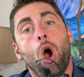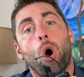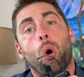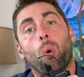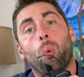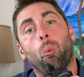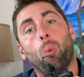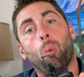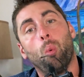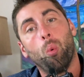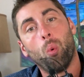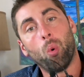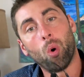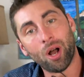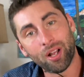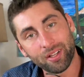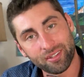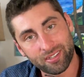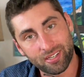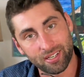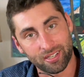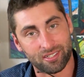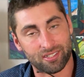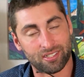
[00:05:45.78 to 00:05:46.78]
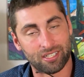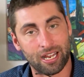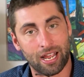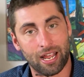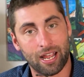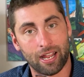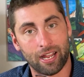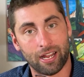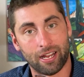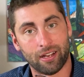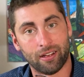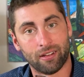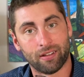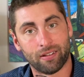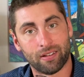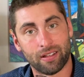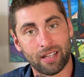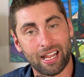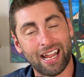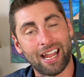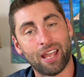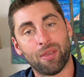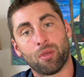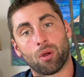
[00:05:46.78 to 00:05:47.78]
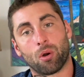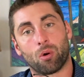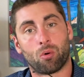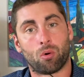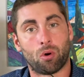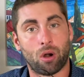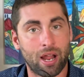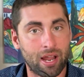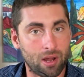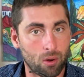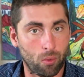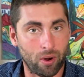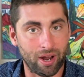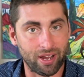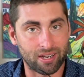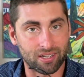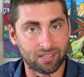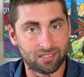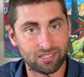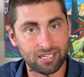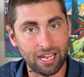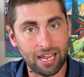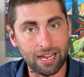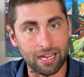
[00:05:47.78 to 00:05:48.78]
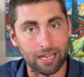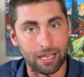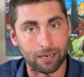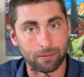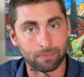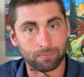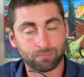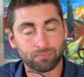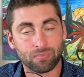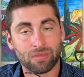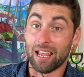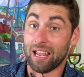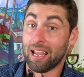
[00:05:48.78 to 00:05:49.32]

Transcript: what to say and the right way to say it.